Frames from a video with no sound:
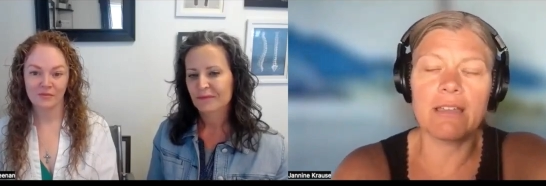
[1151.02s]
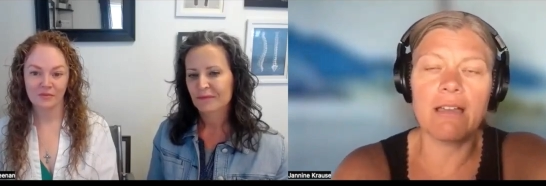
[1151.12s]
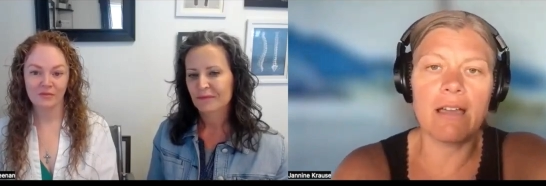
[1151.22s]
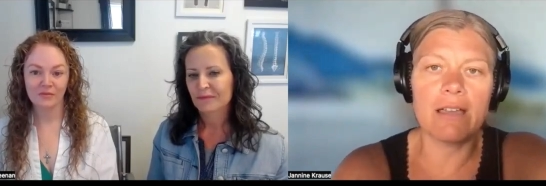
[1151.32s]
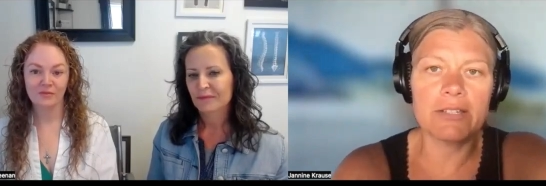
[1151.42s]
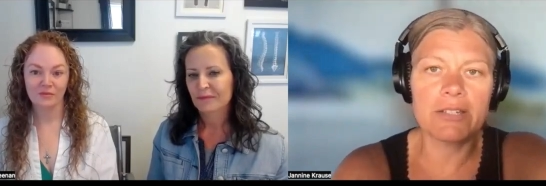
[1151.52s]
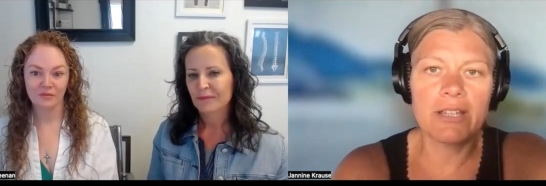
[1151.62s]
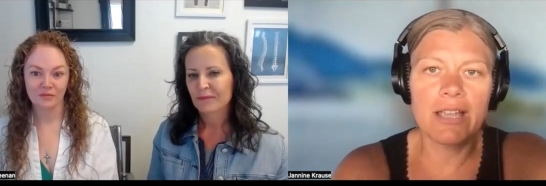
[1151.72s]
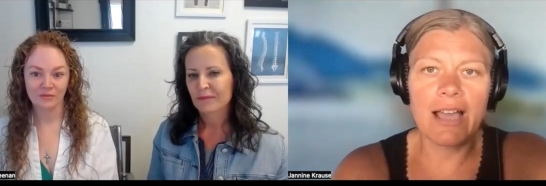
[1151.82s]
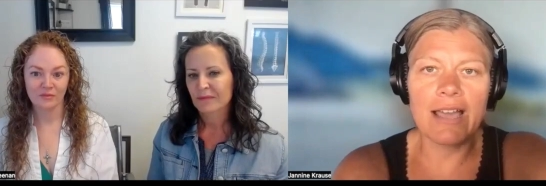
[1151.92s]
Speaker 1: gosh,
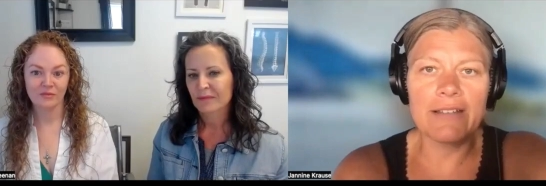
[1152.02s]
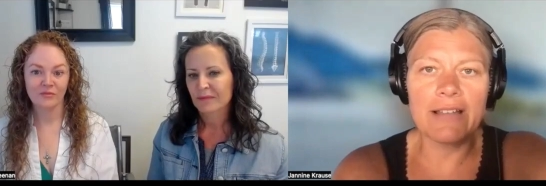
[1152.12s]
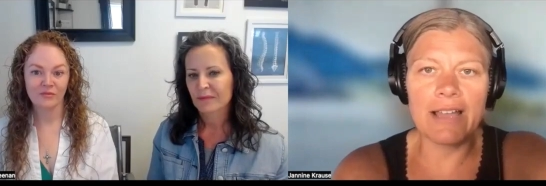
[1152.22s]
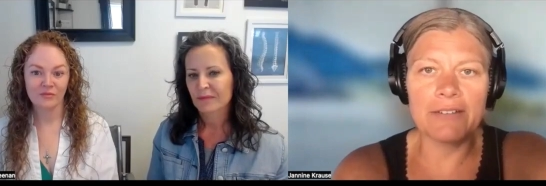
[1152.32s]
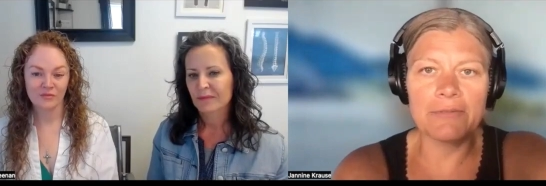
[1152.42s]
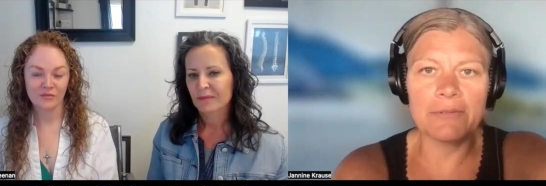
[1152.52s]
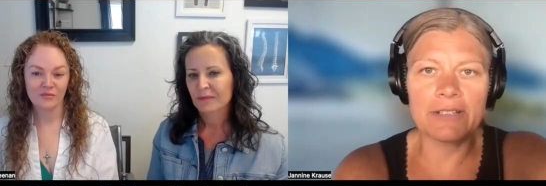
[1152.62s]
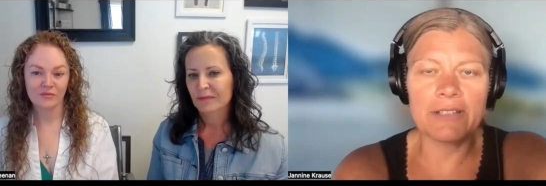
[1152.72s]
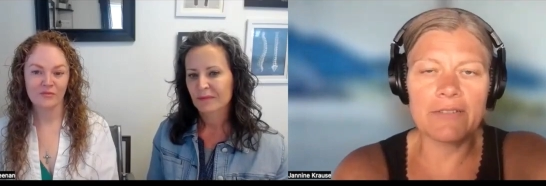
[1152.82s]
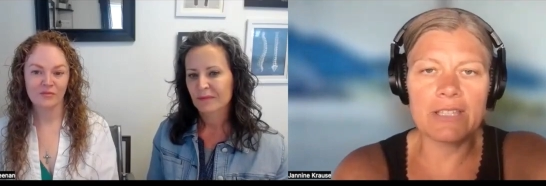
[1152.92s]
I don't want to
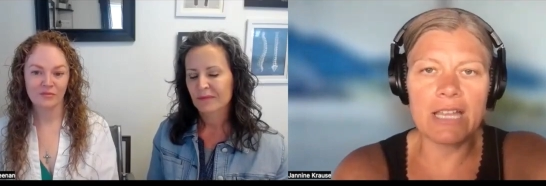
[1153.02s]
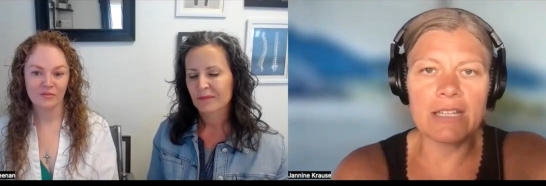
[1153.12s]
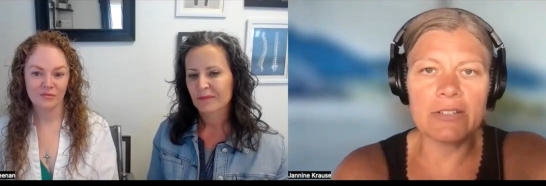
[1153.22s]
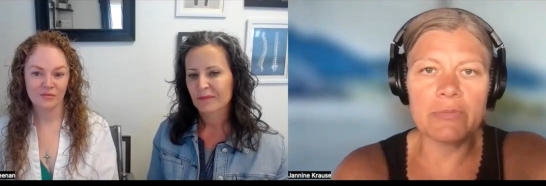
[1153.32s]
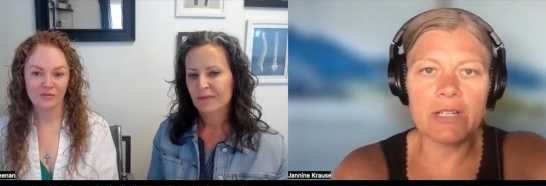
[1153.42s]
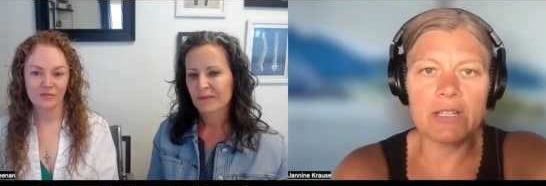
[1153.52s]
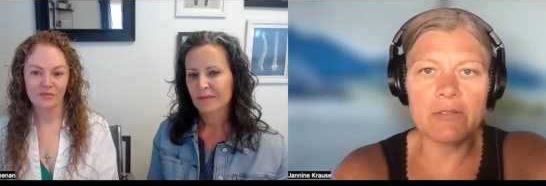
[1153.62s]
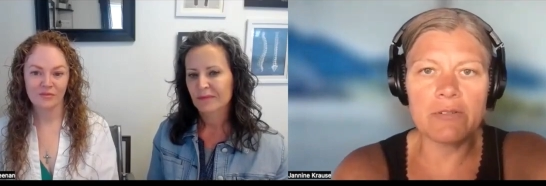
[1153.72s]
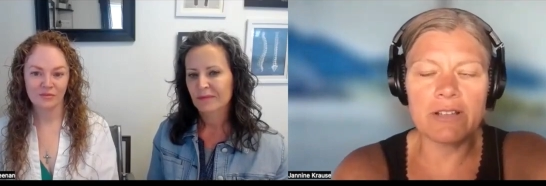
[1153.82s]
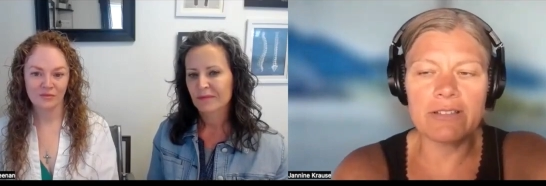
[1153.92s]
live like that. And I don't want
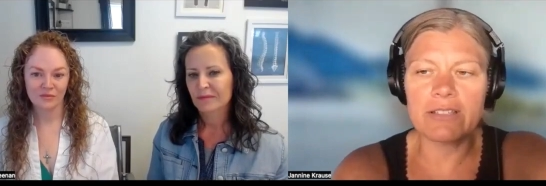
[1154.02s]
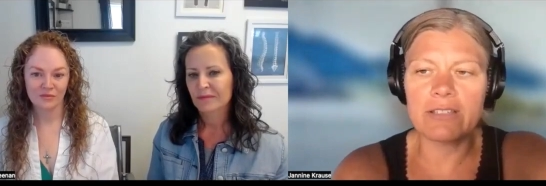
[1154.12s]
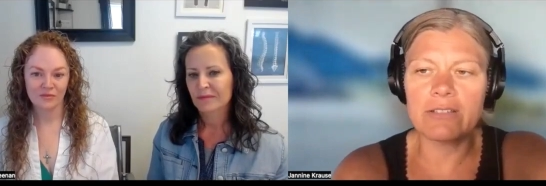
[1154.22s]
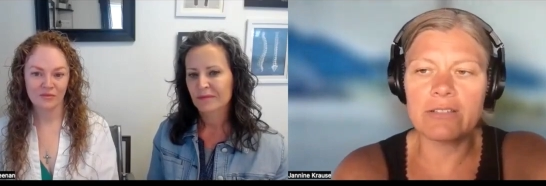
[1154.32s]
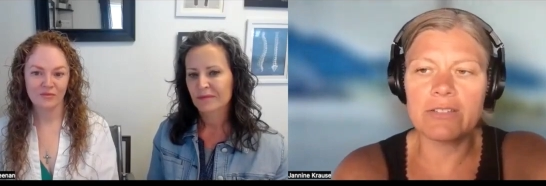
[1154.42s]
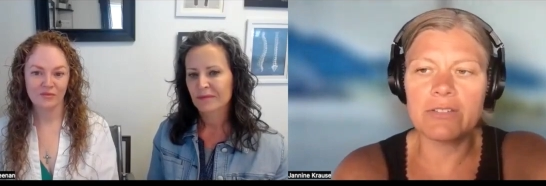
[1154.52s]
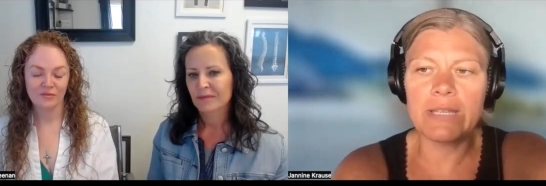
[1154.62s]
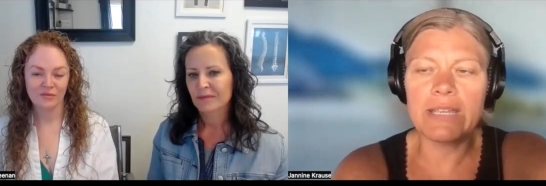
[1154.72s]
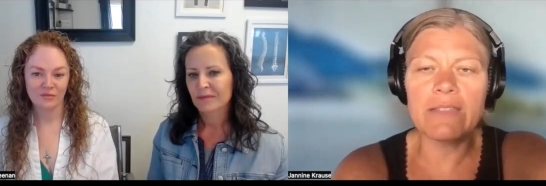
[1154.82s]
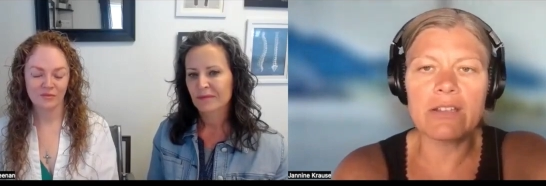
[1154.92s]
anyone else to
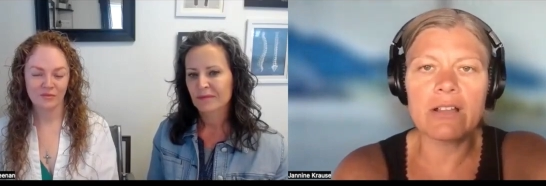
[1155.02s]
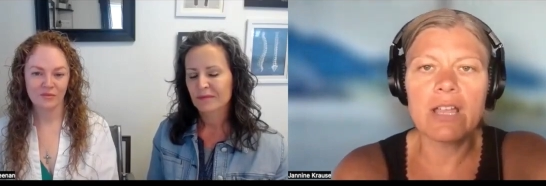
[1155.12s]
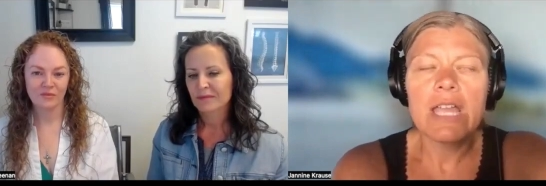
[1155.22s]
either.